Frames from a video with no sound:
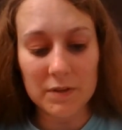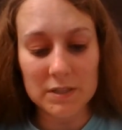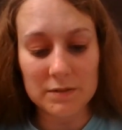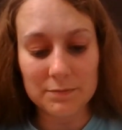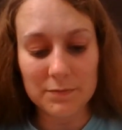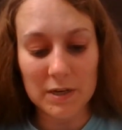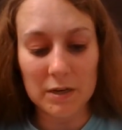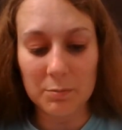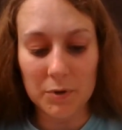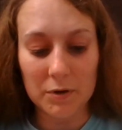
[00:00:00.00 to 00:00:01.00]
this
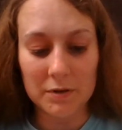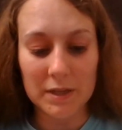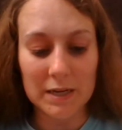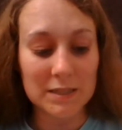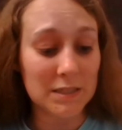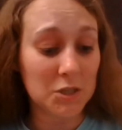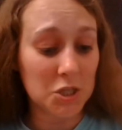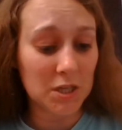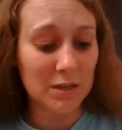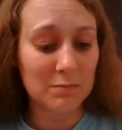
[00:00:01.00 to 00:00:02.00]
funny bird that is a
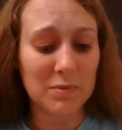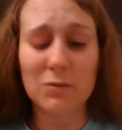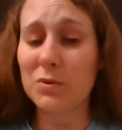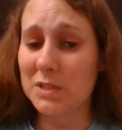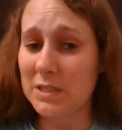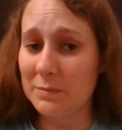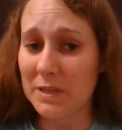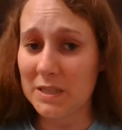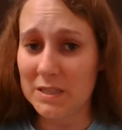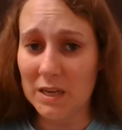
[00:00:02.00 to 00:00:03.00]
chicken but wants to
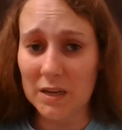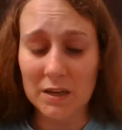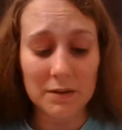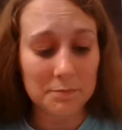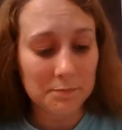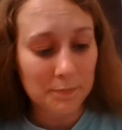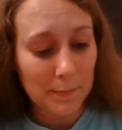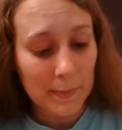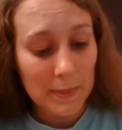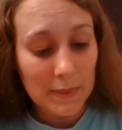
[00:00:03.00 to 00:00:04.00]
be a duck?
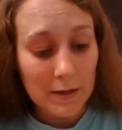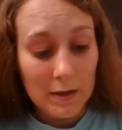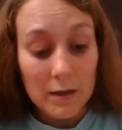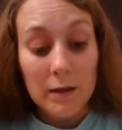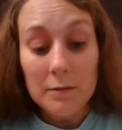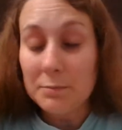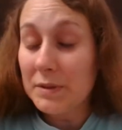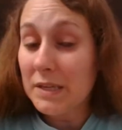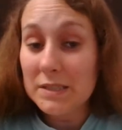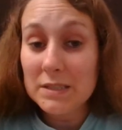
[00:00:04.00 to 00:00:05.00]

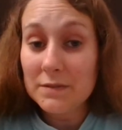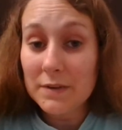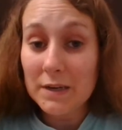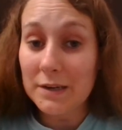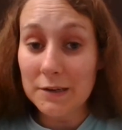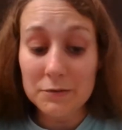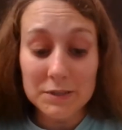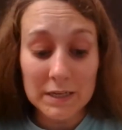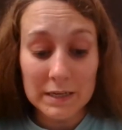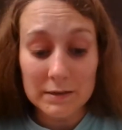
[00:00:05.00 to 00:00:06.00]
Blessed if I know,
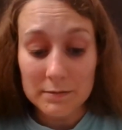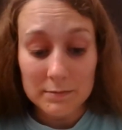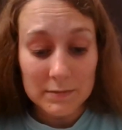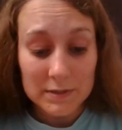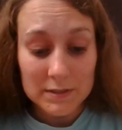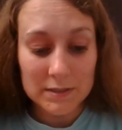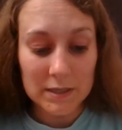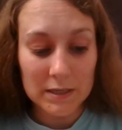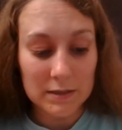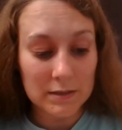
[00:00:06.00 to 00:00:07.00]
Ted,
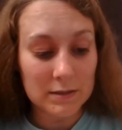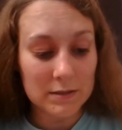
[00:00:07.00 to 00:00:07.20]
said